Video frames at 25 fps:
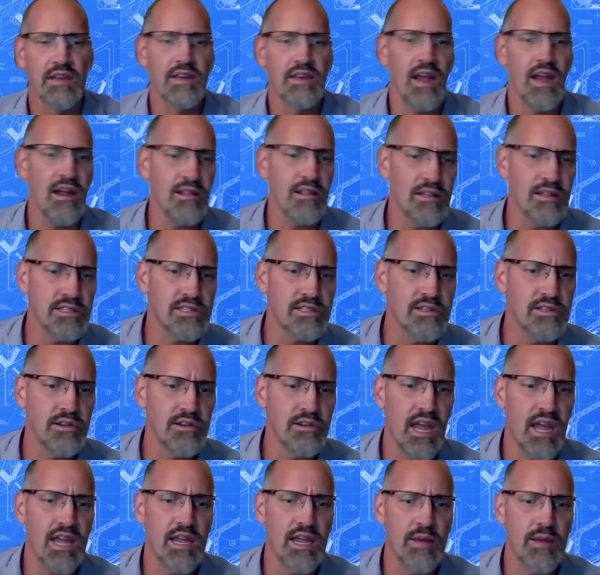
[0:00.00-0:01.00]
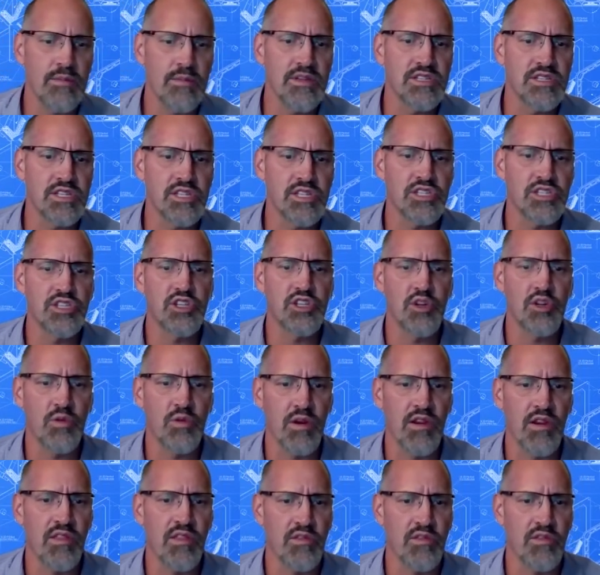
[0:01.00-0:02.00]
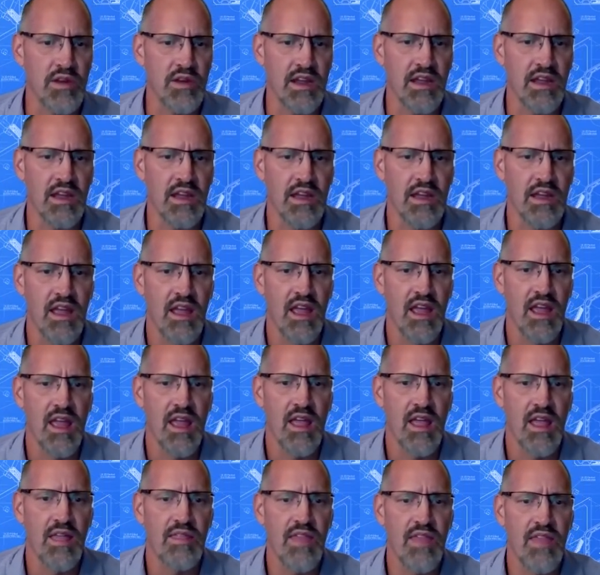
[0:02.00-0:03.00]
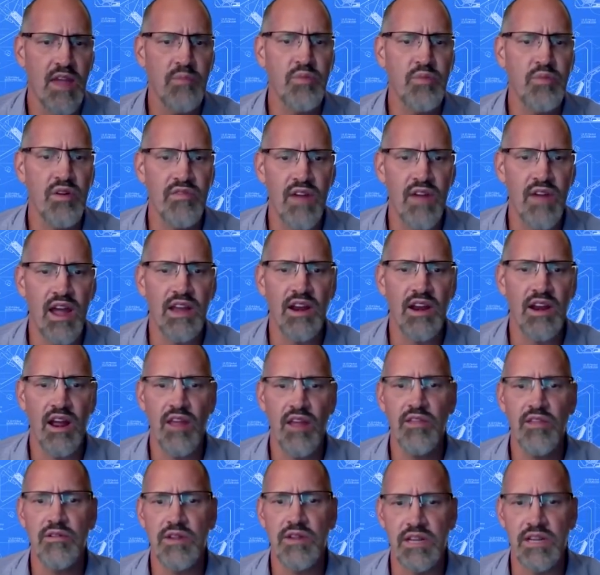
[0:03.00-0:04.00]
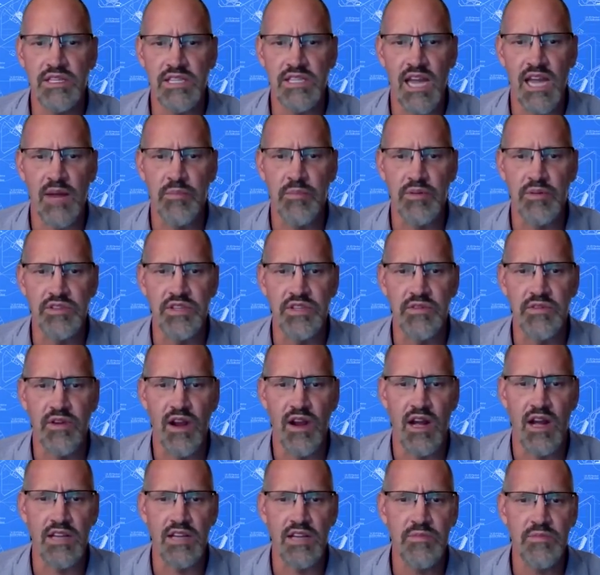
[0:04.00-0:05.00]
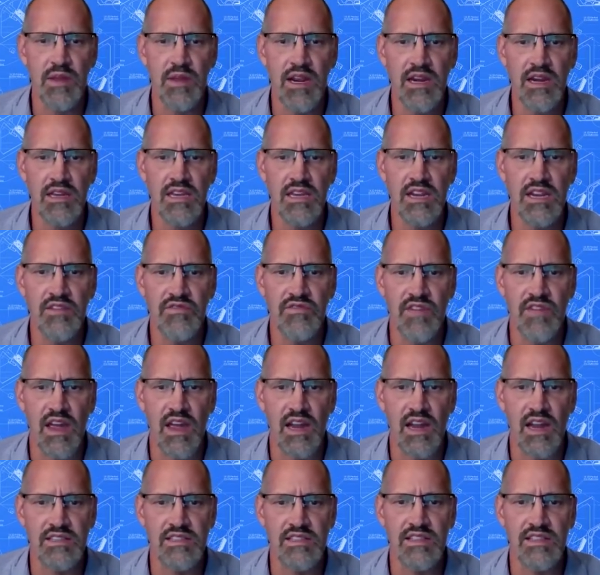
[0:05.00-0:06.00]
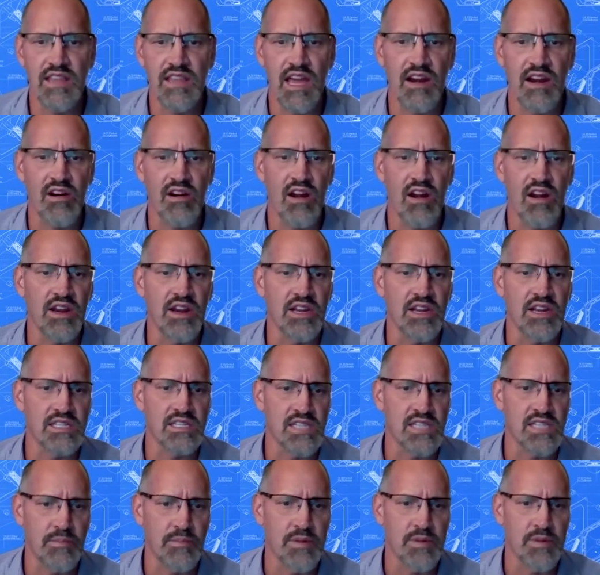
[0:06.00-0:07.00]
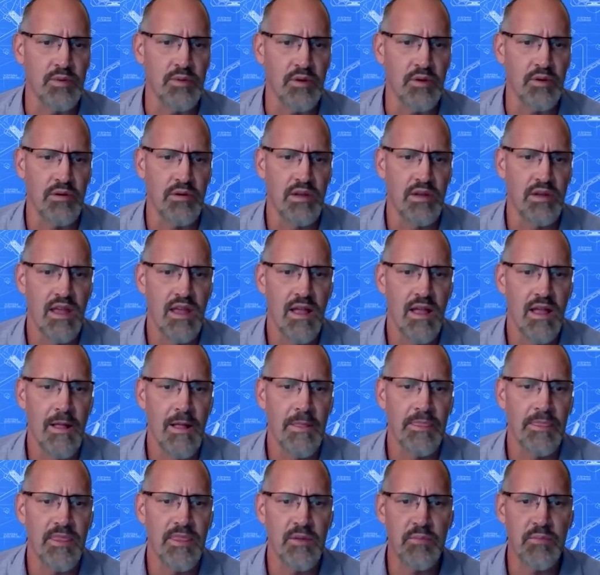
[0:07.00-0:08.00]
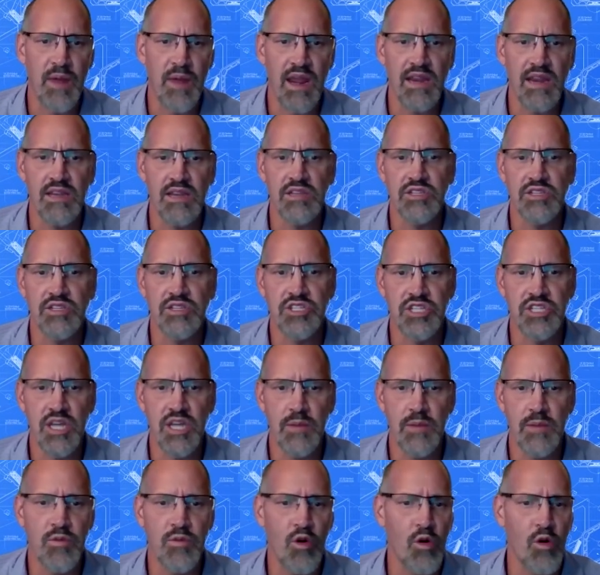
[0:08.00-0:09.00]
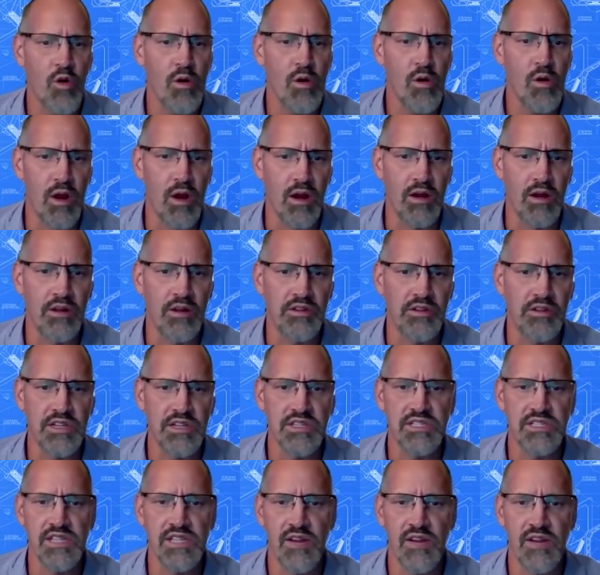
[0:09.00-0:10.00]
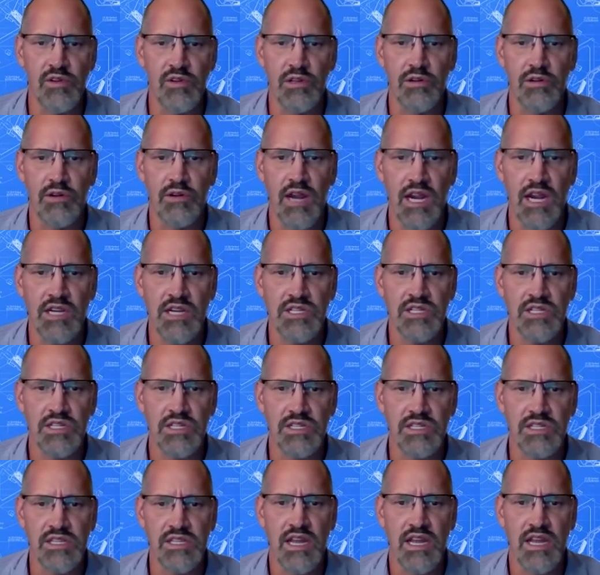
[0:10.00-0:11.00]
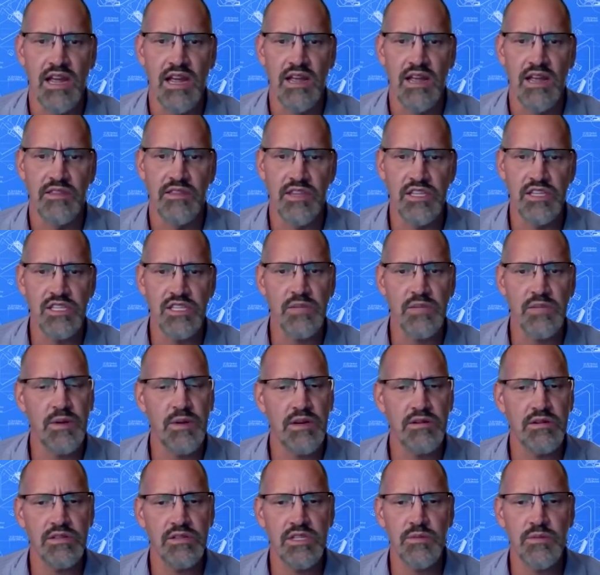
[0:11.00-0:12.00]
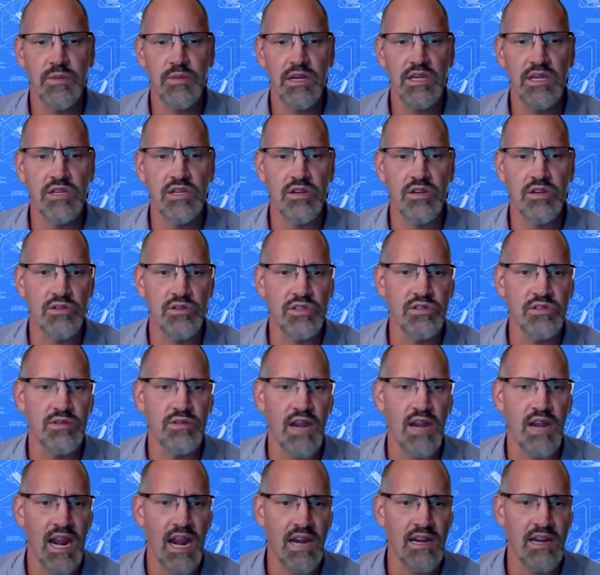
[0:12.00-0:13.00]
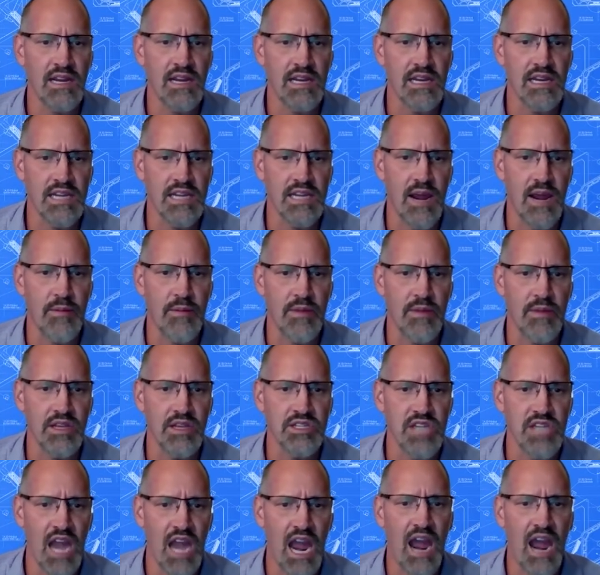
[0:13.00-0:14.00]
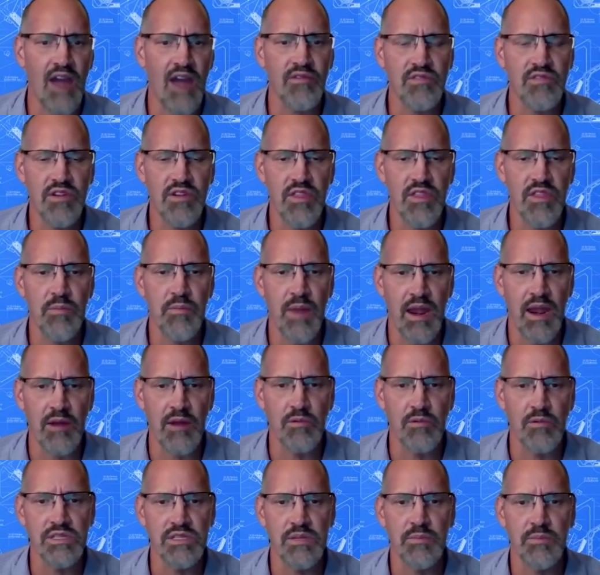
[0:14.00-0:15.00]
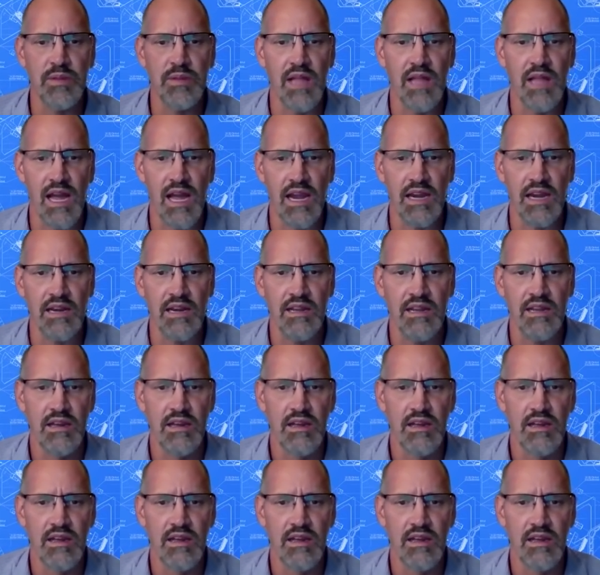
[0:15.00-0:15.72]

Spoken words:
Now let's look at images 2 and 3. They provide other examples of cosmetic defects that are unacceptable. The paint is chipped or mauled in several locations. This appears to be due to handling damage after the paint was applied.